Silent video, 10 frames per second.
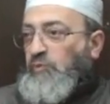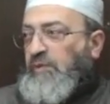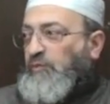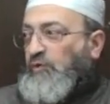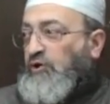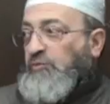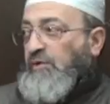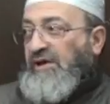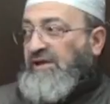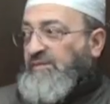people heard
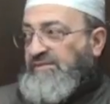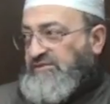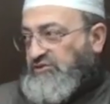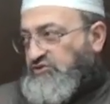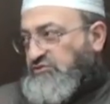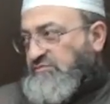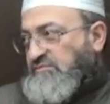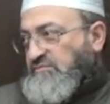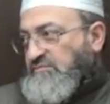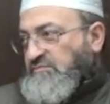about any message.
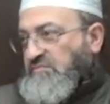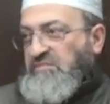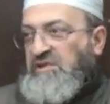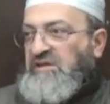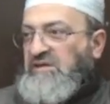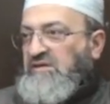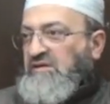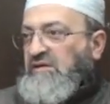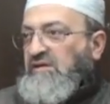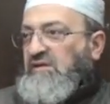The
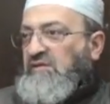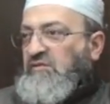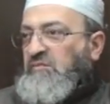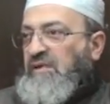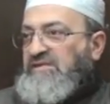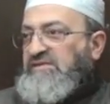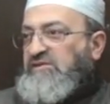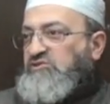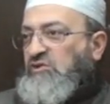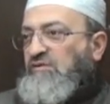
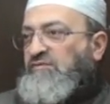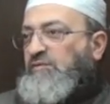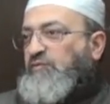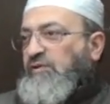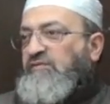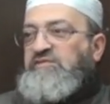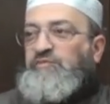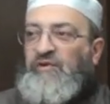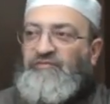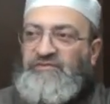message of the previous
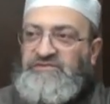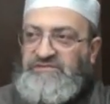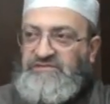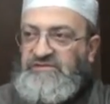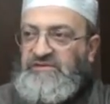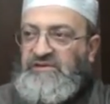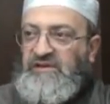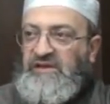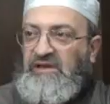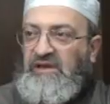prophets
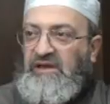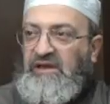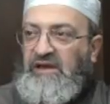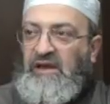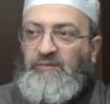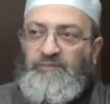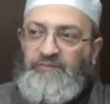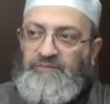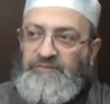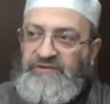have
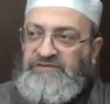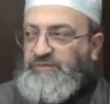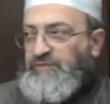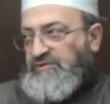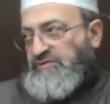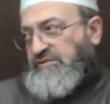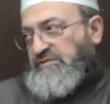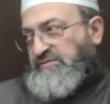disappeared.